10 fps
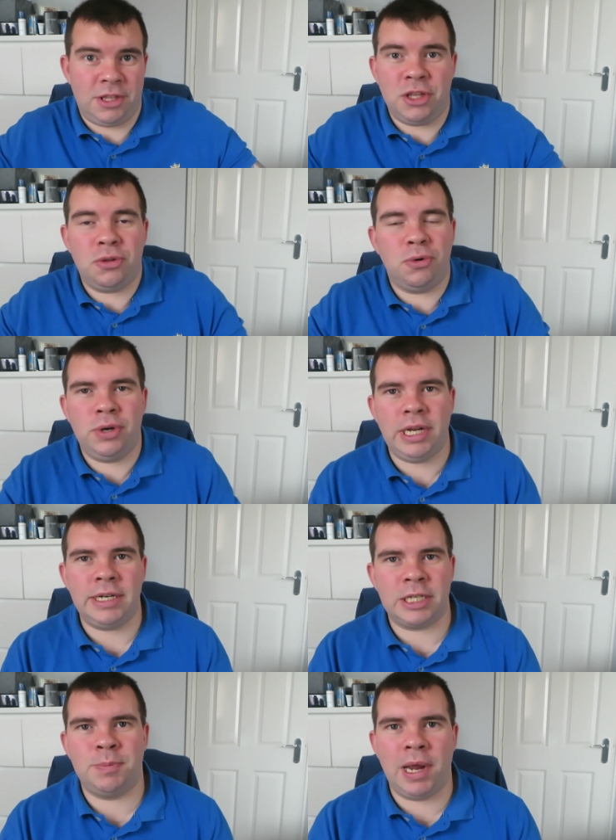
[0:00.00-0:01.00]
You don't
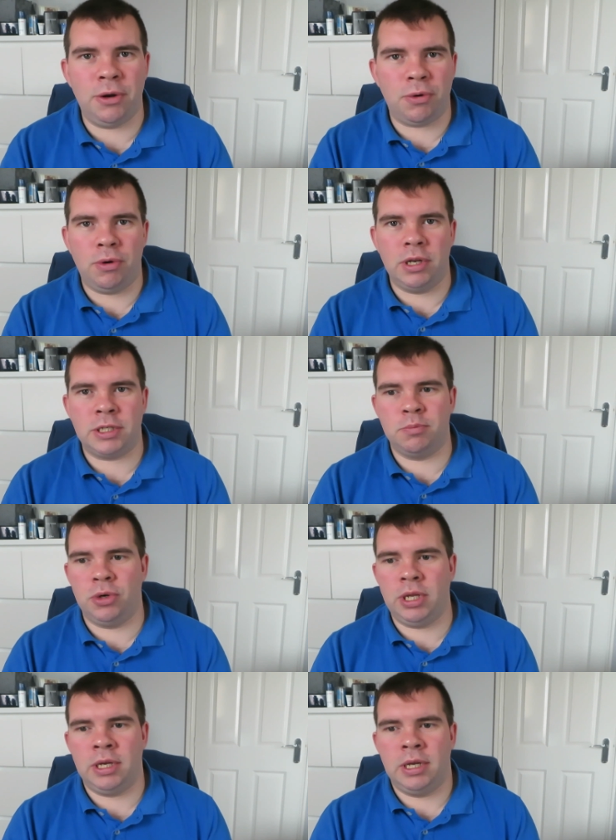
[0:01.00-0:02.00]
need to spend all this
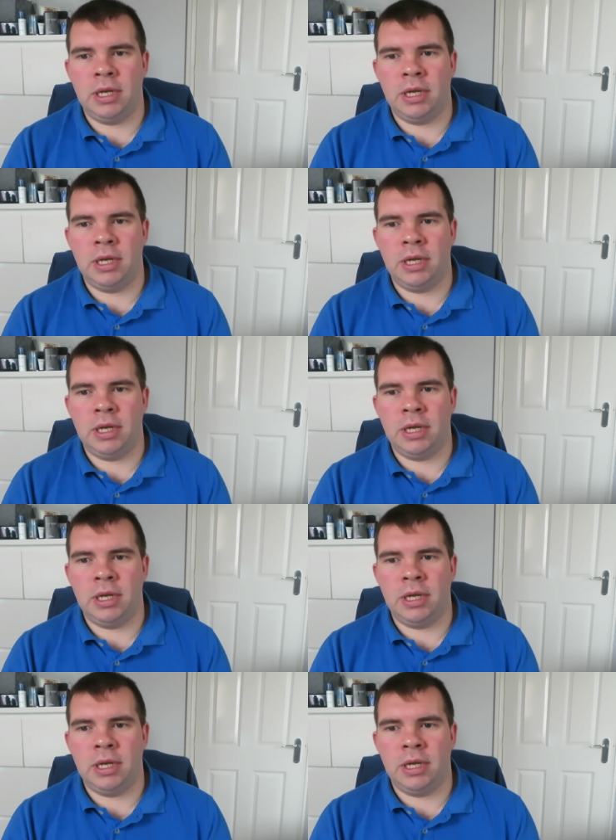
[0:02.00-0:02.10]
money.